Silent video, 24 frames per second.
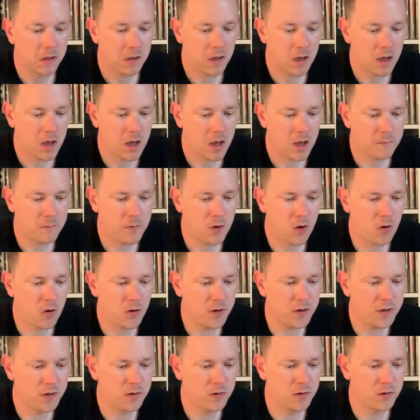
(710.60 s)
And
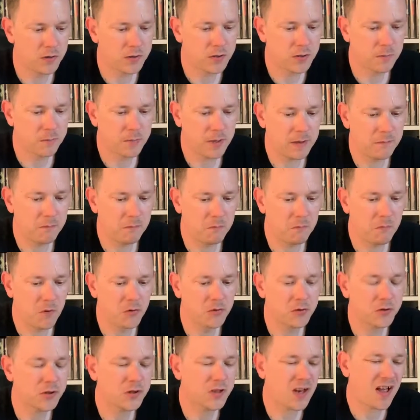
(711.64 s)
kind of looks a bit
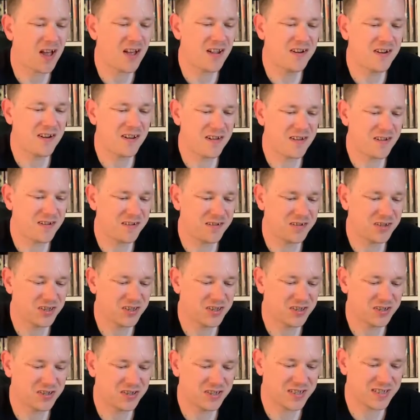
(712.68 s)
Monster Hunter
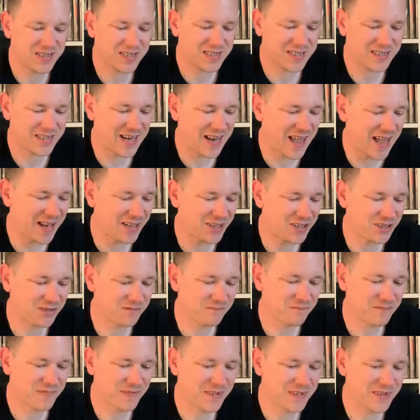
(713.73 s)
slash
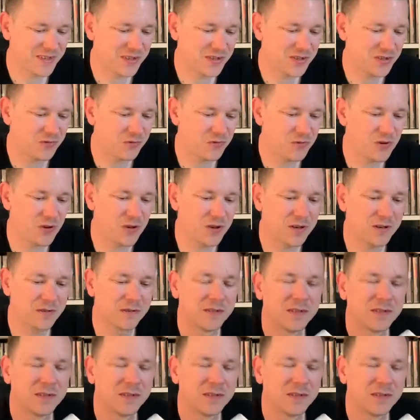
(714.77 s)
sort of like